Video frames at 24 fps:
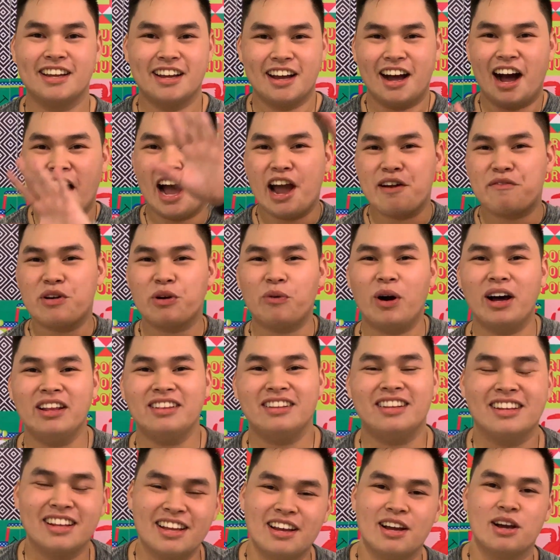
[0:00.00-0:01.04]
Hi everyone,
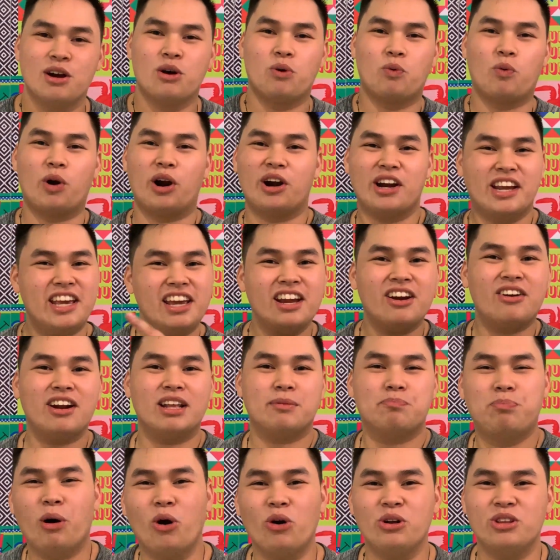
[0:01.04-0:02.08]
we're here
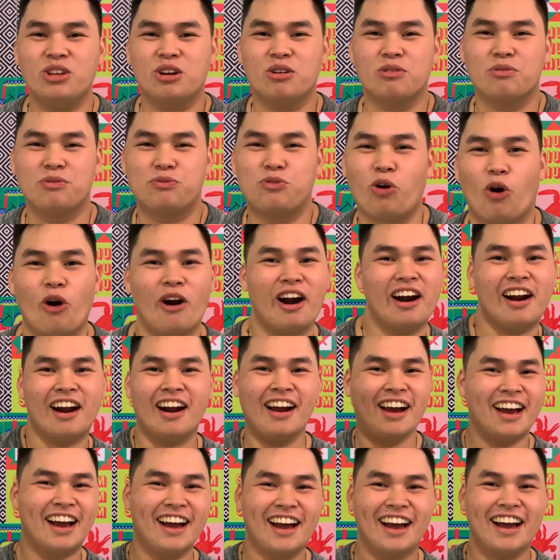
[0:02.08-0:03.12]
at Podium for
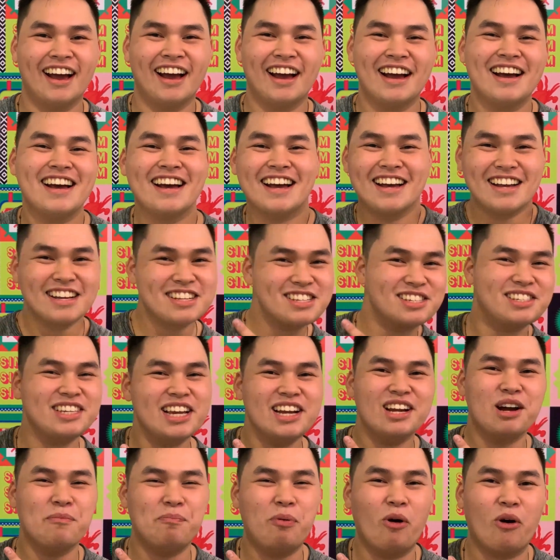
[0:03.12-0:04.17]

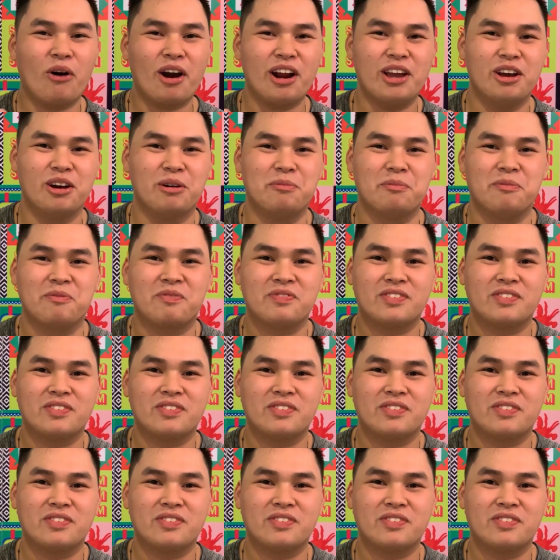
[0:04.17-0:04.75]
Singaporium.